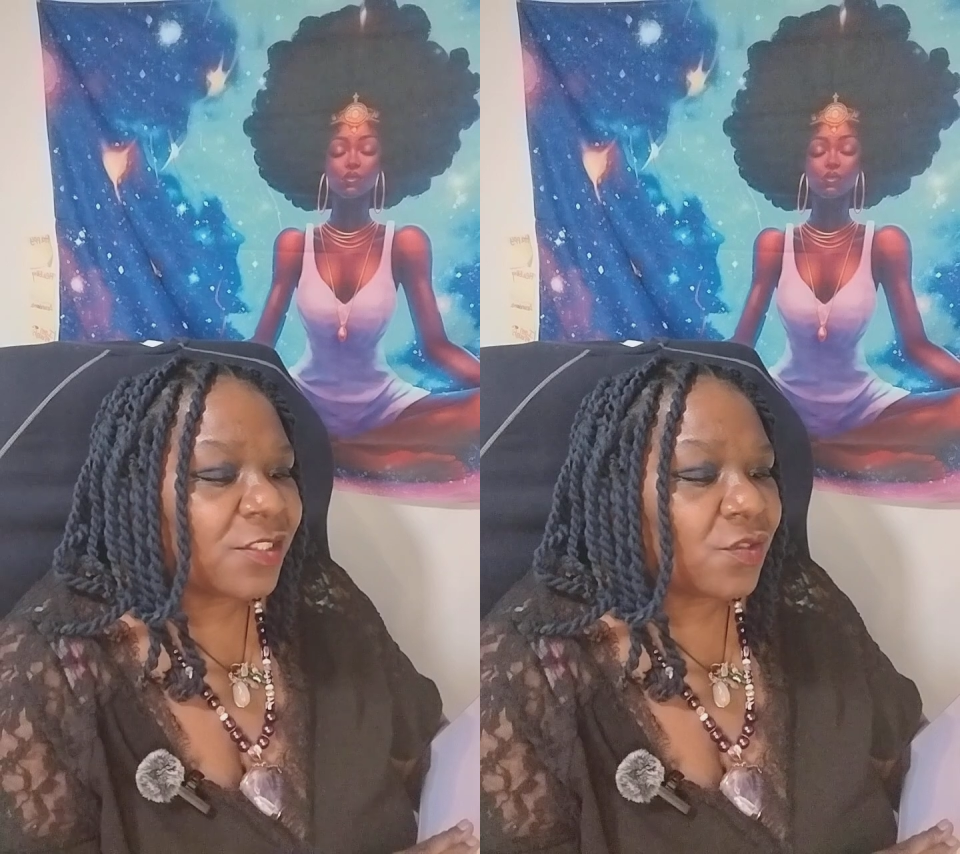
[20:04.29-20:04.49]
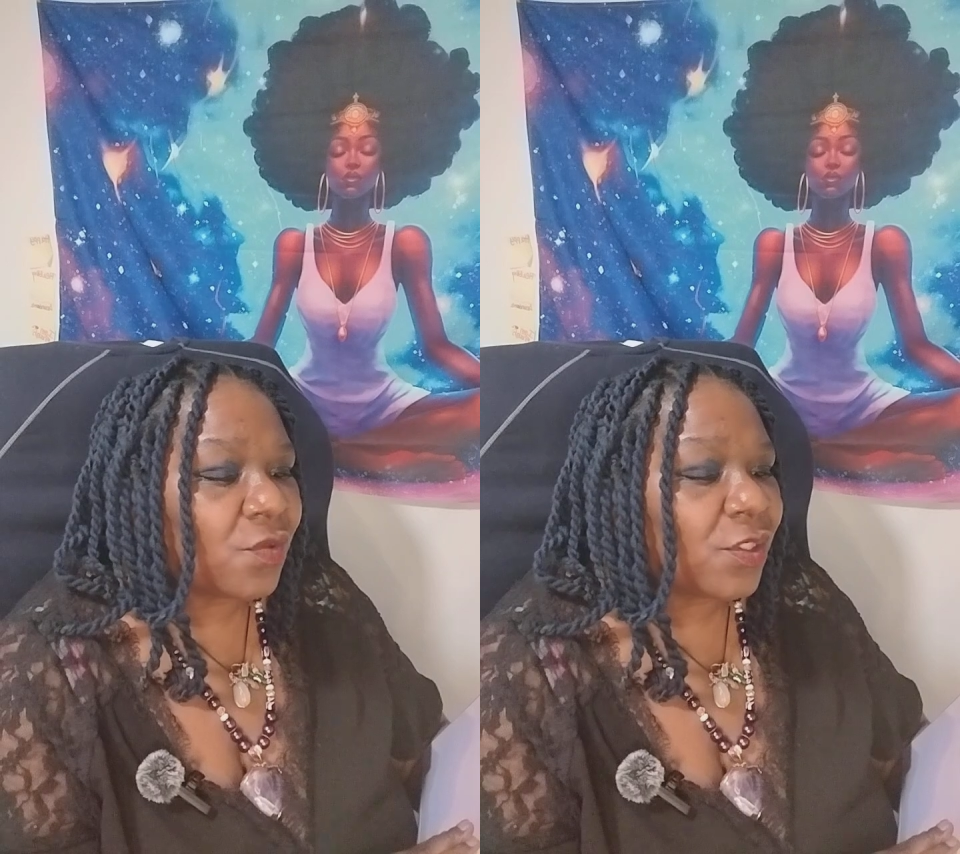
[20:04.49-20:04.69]

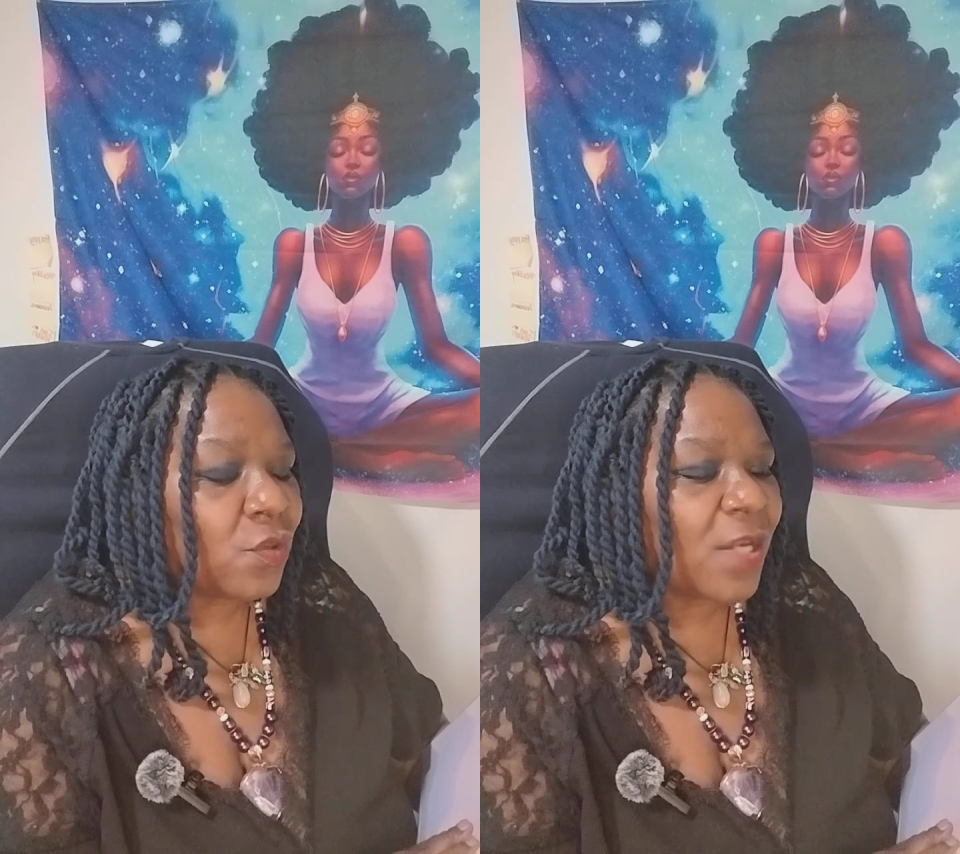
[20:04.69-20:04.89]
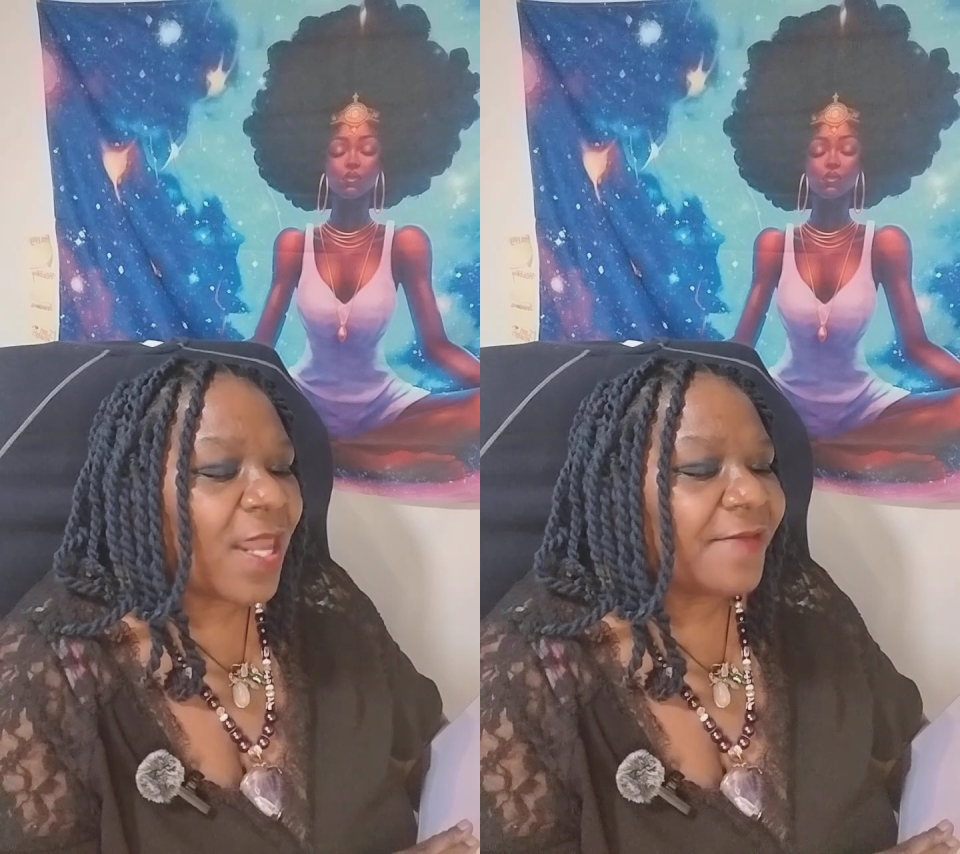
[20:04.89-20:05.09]
went
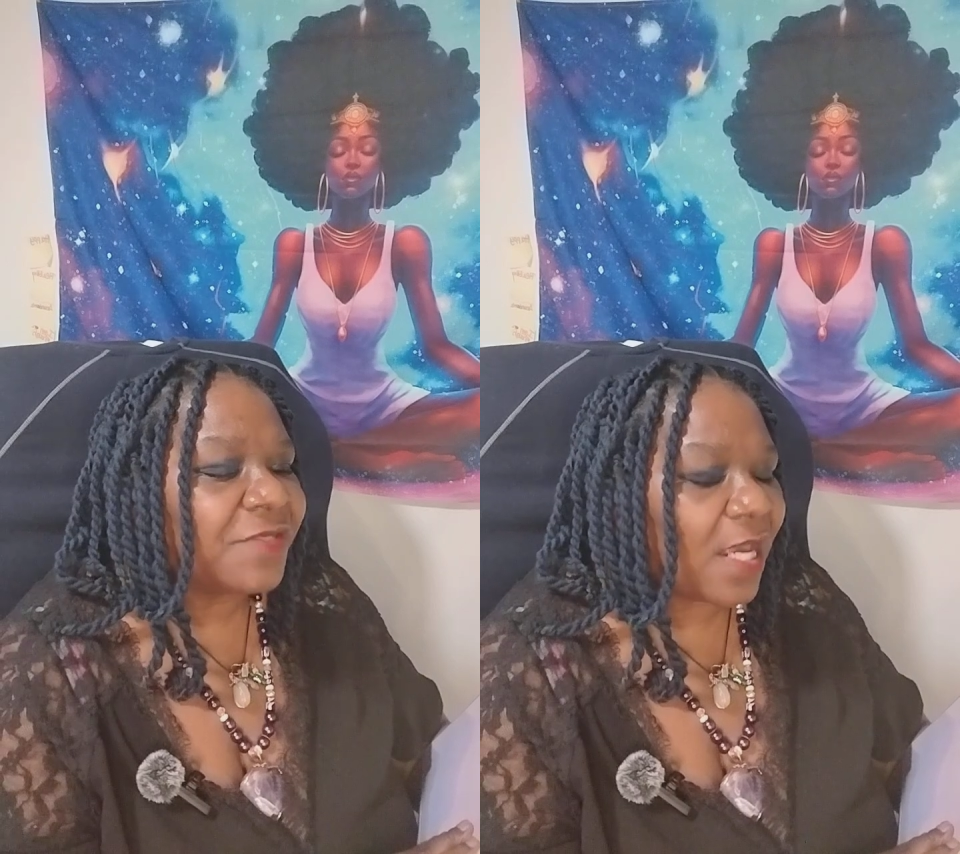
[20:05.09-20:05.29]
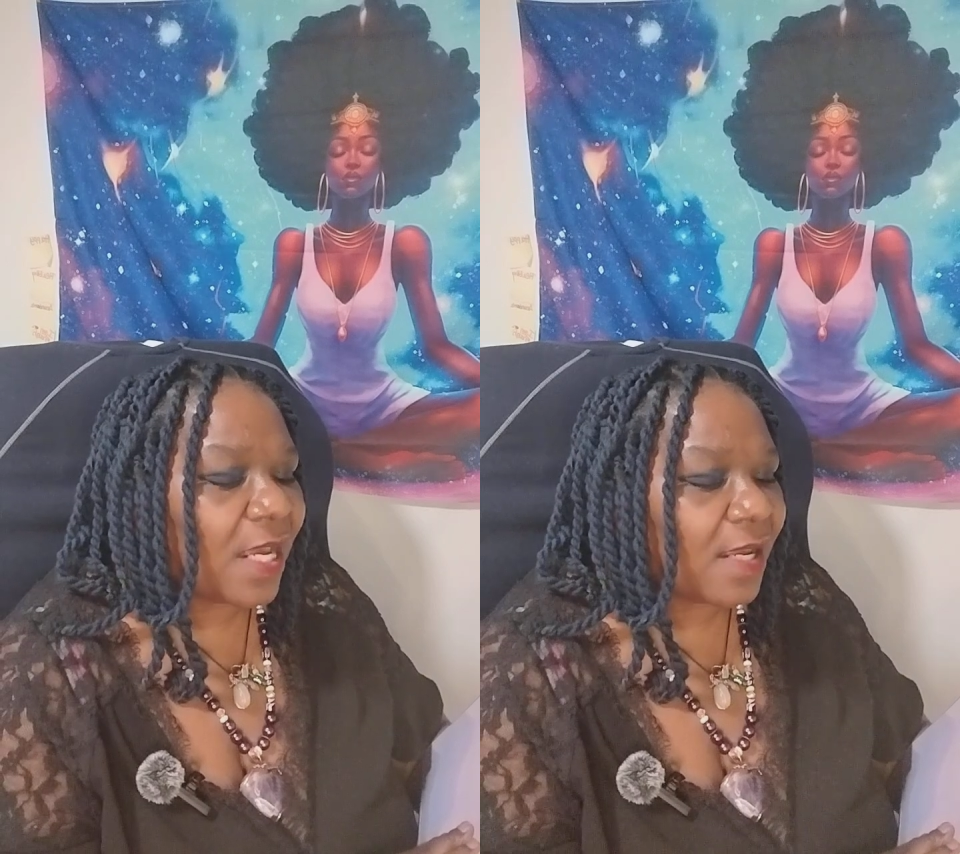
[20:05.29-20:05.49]
forth
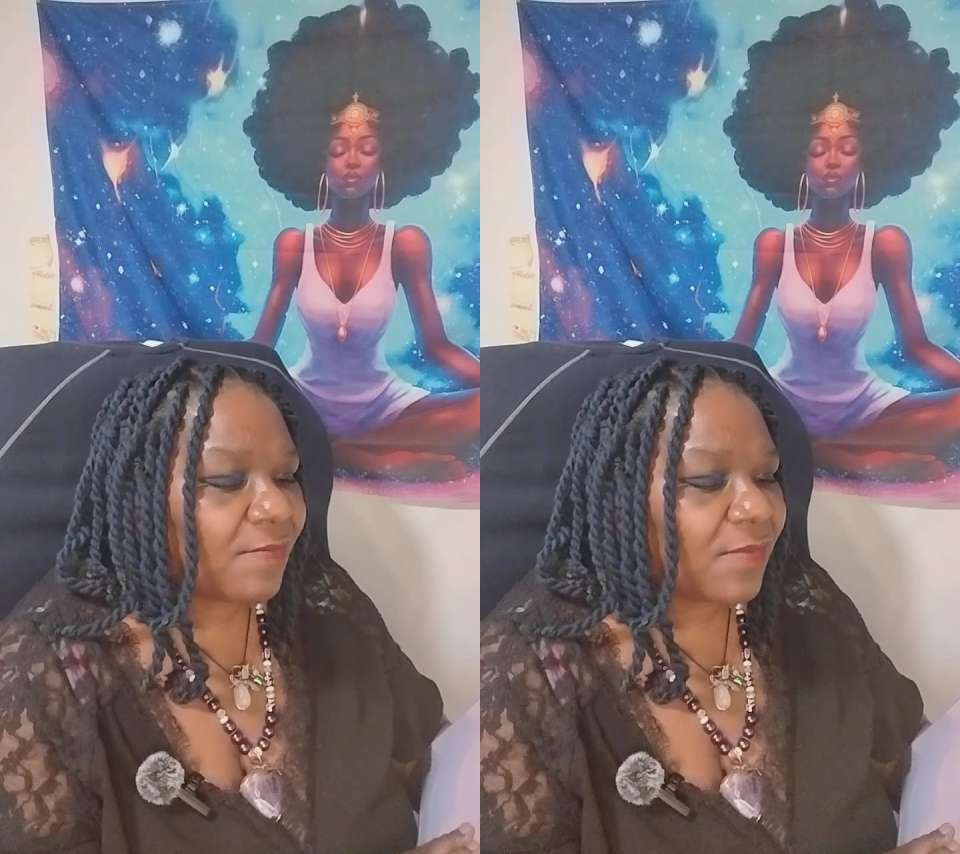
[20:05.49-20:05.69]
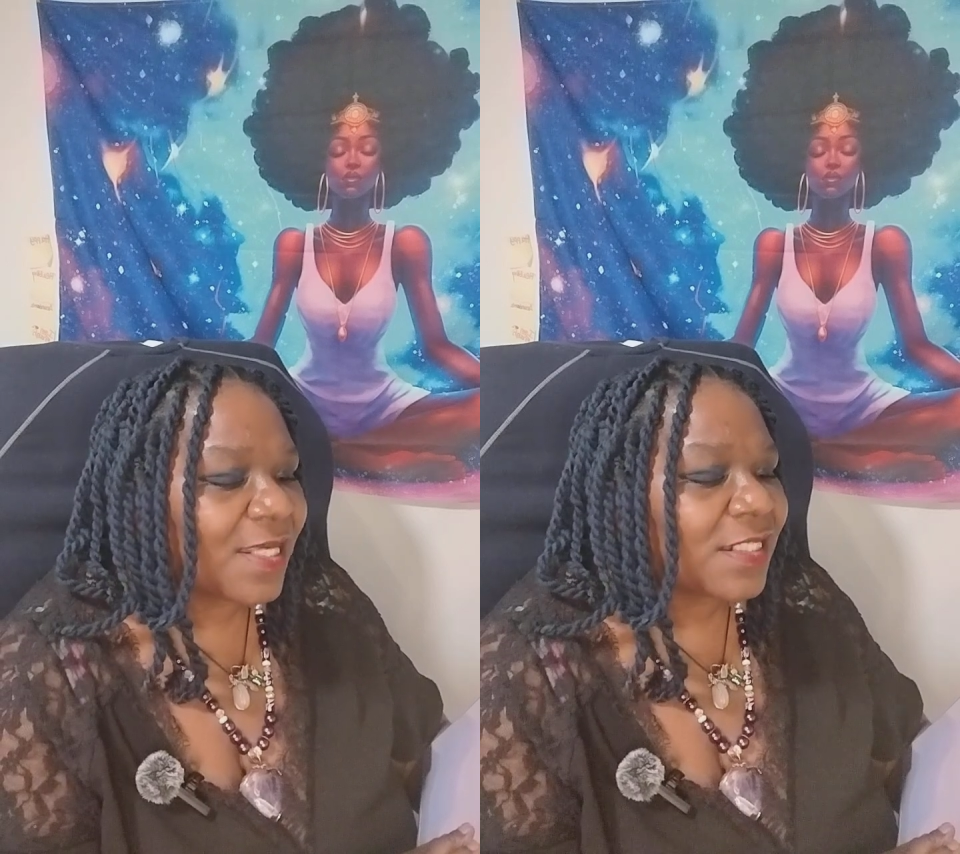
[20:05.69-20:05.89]
into a new
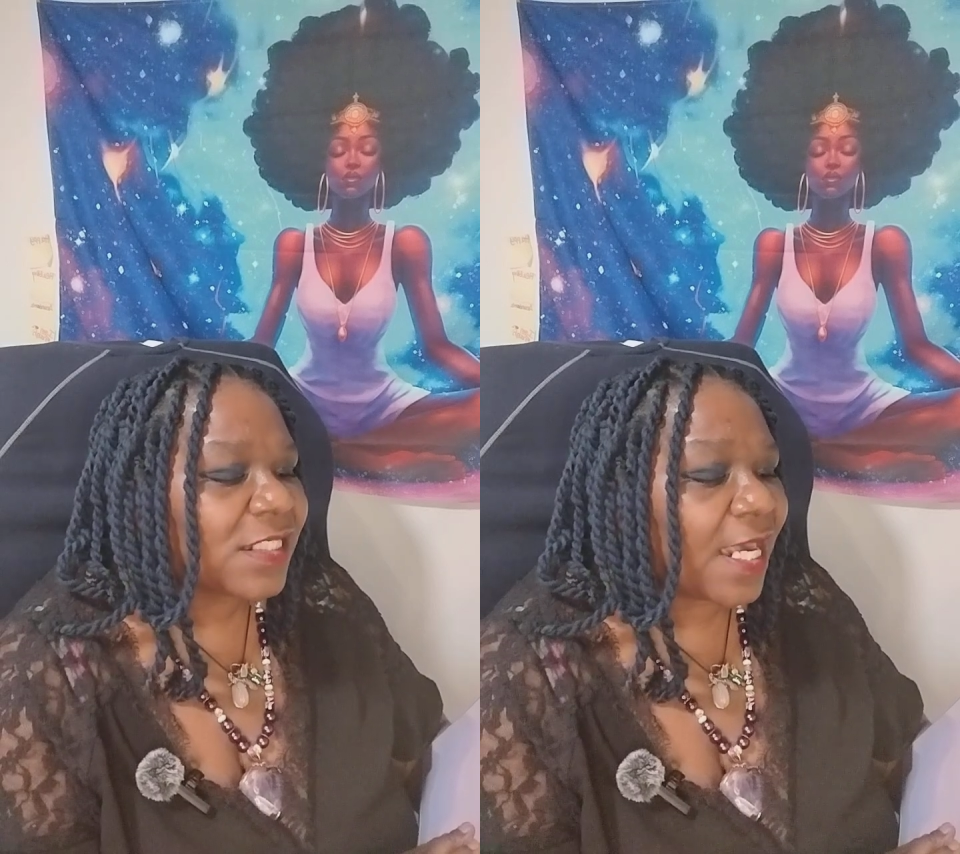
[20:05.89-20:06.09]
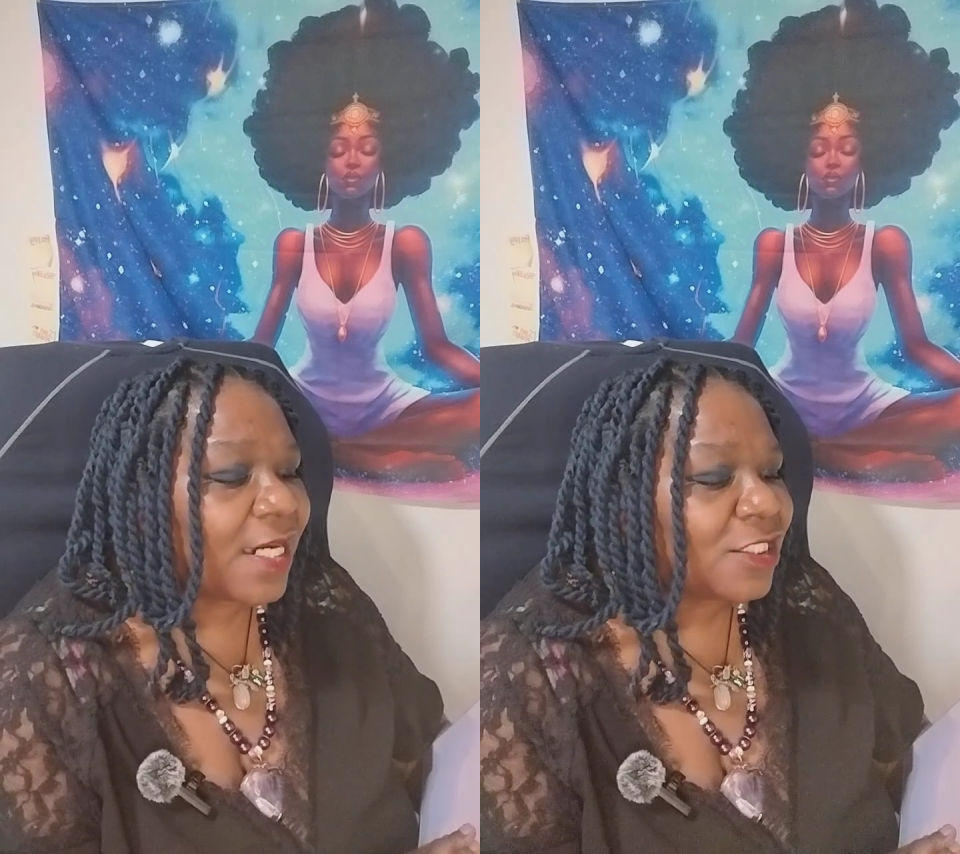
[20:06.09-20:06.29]

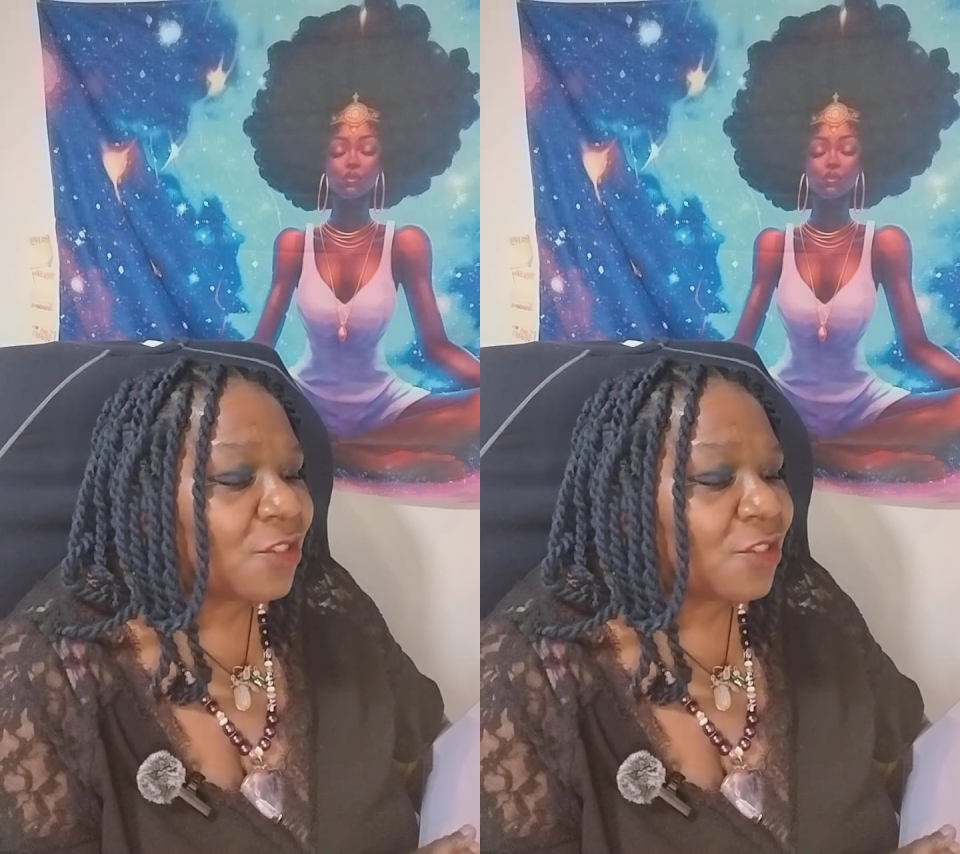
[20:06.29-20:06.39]
lifetime,